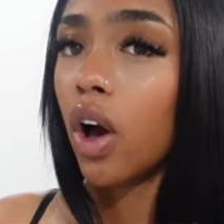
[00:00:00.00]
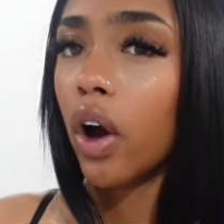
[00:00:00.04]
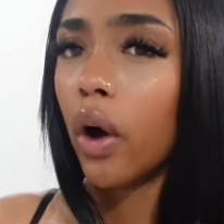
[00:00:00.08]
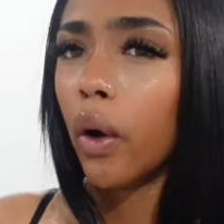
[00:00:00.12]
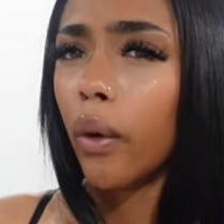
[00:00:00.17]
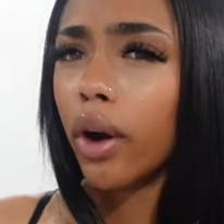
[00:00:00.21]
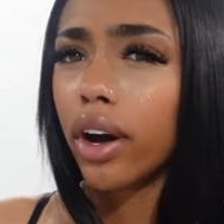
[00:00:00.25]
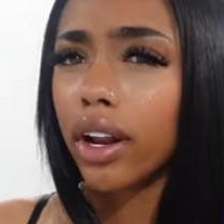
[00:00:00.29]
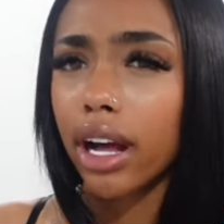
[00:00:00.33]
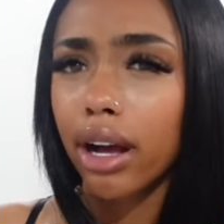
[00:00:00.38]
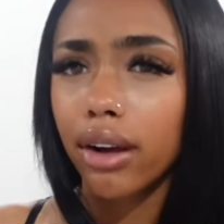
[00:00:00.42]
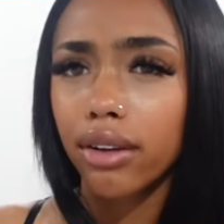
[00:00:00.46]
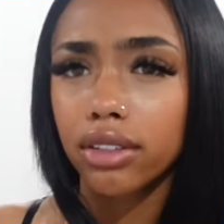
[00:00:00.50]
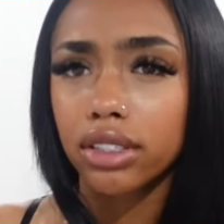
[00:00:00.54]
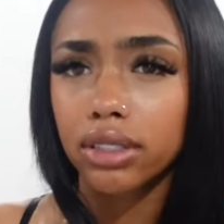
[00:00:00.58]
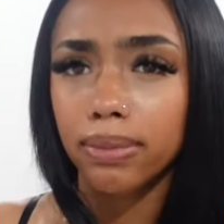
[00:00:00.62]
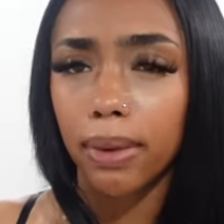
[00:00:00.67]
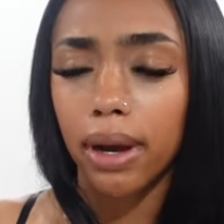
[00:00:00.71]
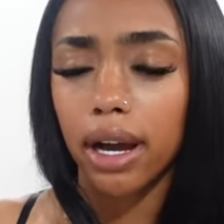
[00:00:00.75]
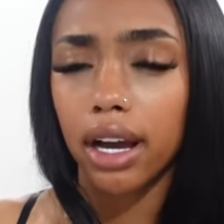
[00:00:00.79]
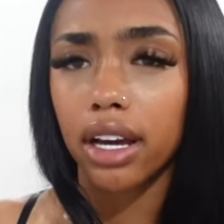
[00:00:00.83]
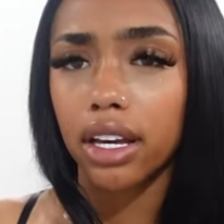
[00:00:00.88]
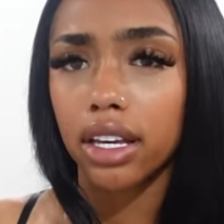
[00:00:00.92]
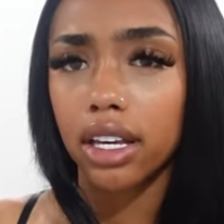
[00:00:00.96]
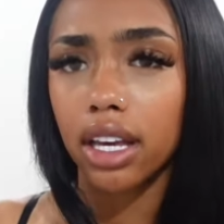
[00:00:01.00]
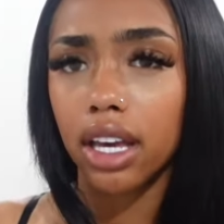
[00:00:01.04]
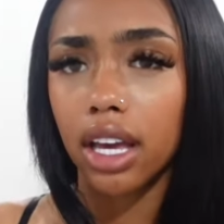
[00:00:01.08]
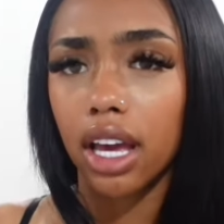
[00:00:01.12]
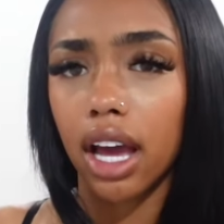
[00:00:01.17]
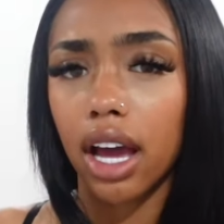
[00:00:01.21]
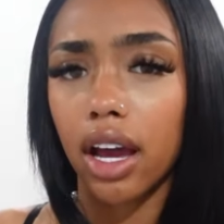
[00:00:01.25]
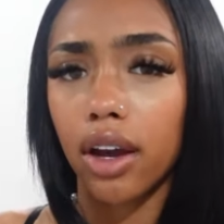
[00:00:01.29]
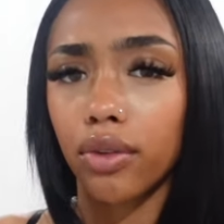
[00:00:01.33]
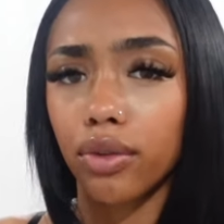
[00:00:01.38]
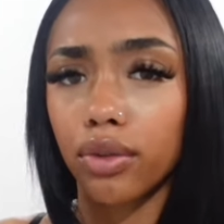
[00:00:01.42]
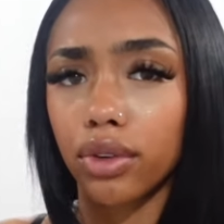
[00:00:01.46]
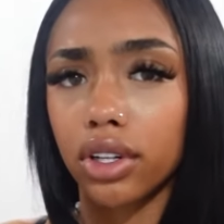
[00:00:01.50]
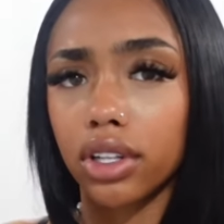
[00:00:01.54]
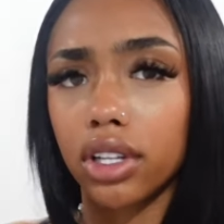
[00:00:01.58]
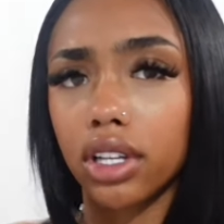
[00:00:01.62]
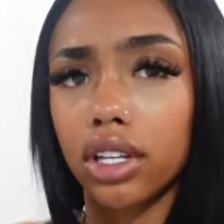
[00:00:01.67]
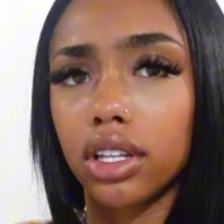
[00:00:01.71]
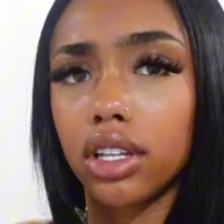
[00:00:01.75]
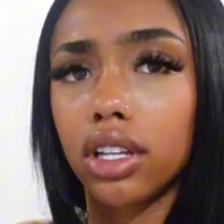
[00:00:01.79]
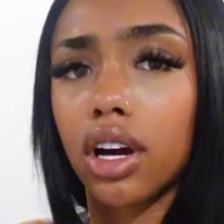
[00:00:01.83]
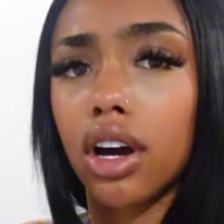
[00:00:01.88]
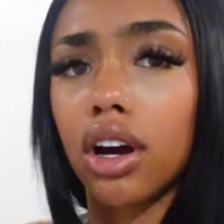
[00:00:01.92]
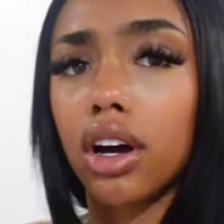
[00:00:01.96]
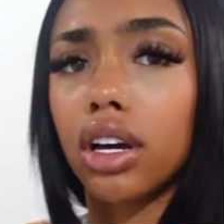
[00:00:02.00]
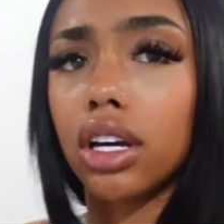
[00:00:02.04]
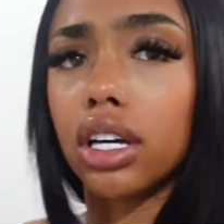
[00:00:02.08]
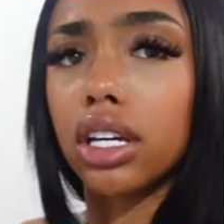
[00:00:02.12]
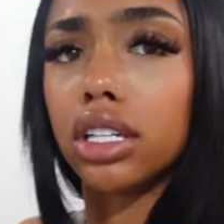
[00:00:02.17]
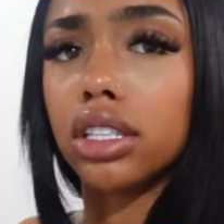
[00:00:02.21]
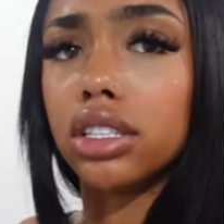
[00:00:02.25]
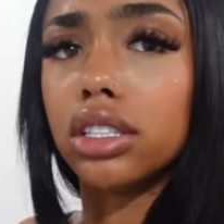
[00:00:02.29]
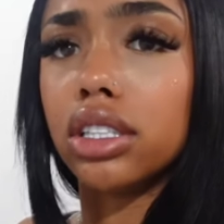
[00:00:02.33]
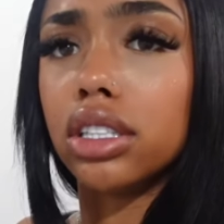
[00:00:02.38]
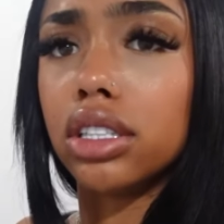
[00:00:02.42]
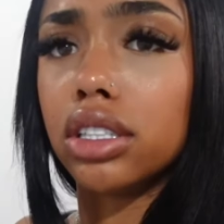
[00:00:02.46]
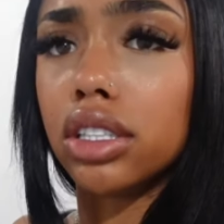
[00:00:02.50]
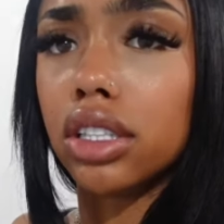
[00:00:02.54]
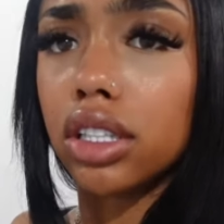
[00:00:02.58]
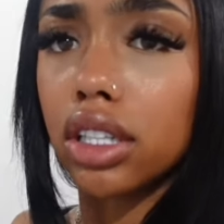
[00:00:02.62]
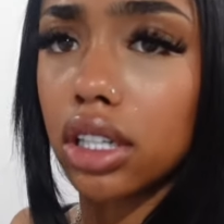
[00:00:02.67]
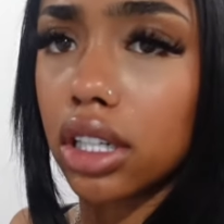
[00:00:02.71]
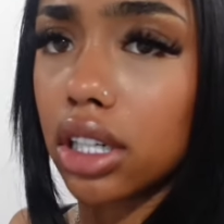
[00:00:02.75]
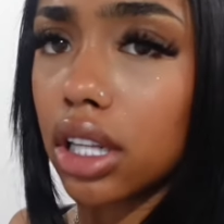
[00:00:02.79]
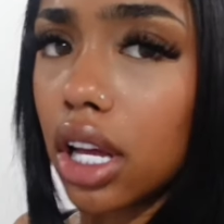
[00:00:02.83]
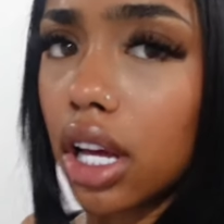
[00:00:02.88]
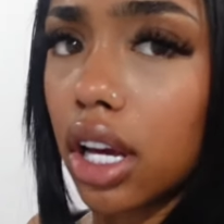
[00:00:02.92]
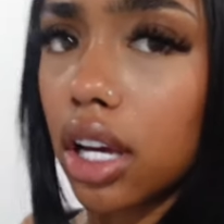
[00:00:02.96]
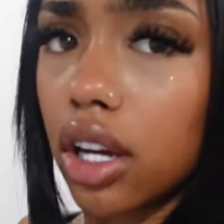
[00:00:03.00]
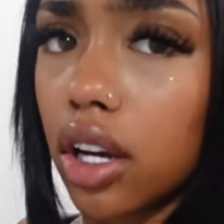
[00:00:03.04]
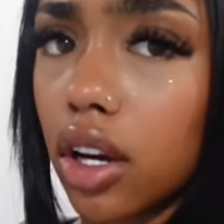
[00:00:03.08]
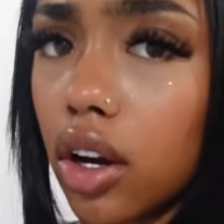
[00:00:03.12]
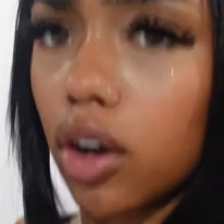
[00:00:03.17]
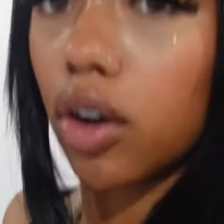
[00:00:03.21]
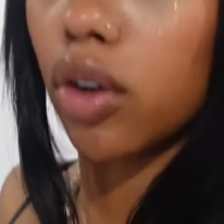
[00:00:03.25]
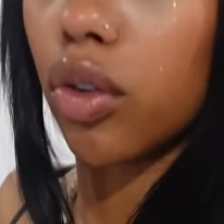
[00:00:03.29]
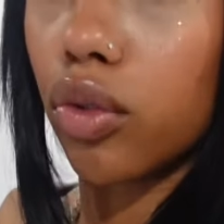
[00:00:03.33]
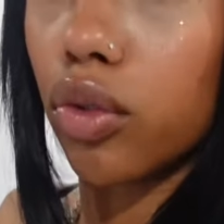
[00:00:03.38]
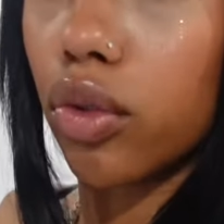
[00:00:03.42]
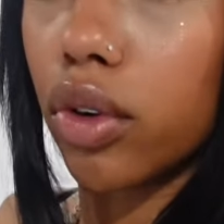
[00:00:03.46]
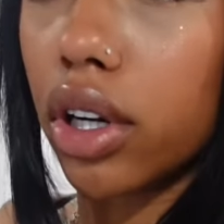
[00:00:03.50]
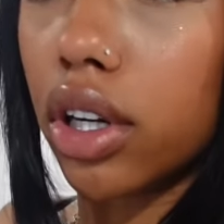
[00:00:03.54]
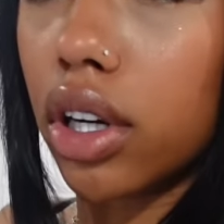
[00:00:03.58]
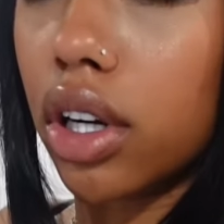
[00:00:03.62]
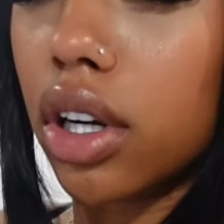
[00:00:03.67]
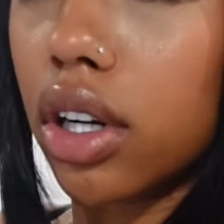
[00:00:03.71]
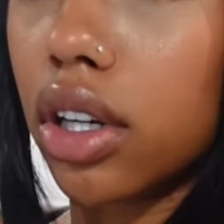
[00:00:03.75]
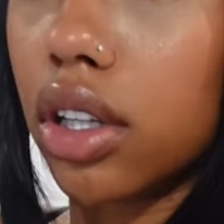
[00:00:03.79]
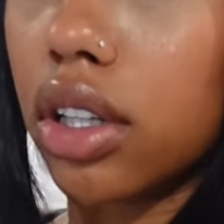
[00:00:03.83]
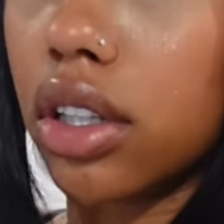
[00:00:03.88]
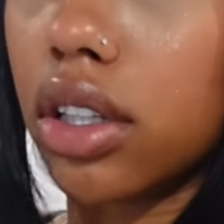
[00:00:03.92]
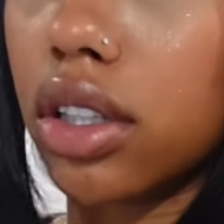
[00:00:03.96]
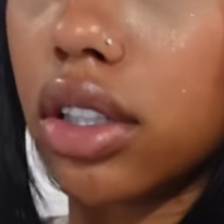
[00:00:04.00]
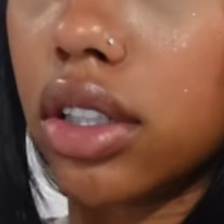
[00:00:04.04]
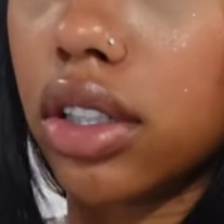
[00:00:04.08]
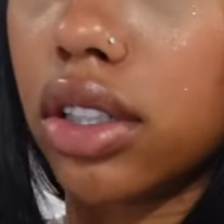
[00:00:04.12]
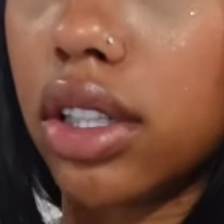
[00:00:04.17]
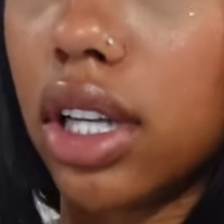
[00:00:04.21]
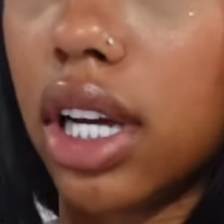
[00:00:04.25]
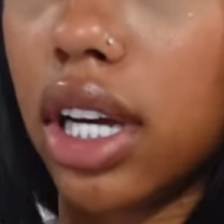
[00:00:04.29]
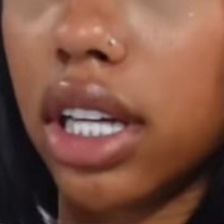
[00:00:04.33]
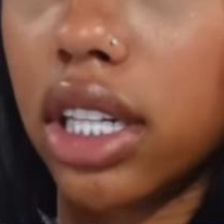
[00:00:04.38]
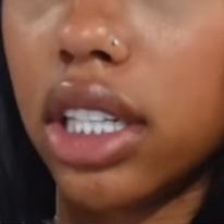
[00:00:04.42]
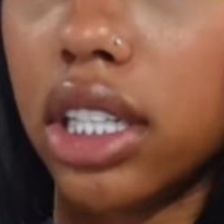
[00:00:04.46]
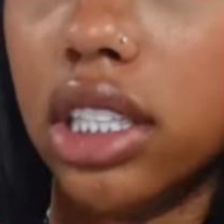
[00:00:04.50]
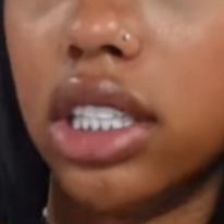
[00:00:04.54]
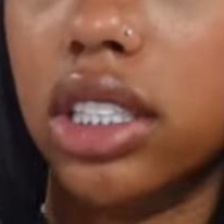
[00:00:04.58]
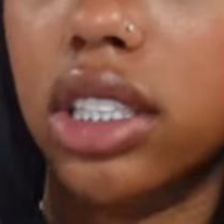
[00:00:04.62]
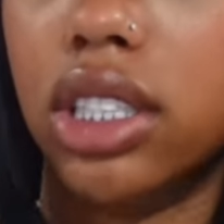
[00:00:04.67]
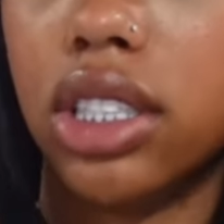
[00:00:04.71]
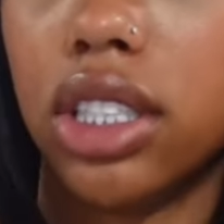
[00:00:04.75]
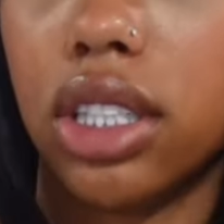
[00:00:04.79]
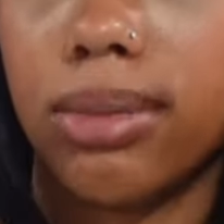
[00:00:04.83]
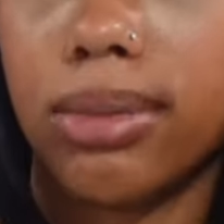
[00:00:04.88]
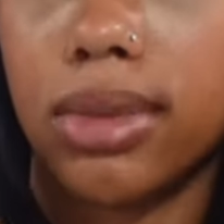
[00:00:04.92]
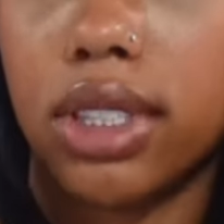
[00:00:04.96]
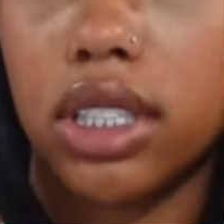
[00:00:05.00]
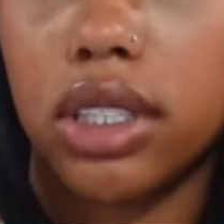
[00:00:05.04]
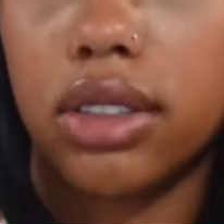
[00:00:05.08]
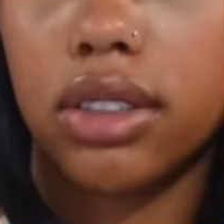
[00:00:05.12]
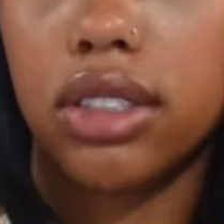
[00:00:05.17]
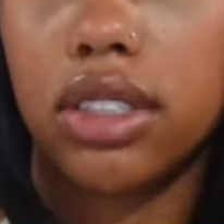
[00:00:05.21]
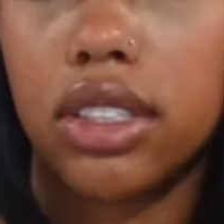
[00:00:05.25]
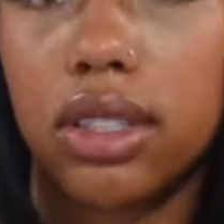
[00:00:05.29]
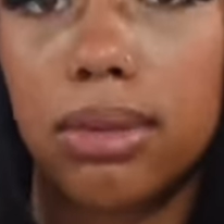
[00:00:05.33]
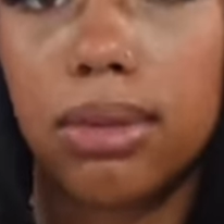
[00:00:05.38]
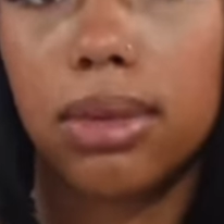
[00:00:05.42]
When I was buying it, I really thought it just looked like a regular like jumpsuit to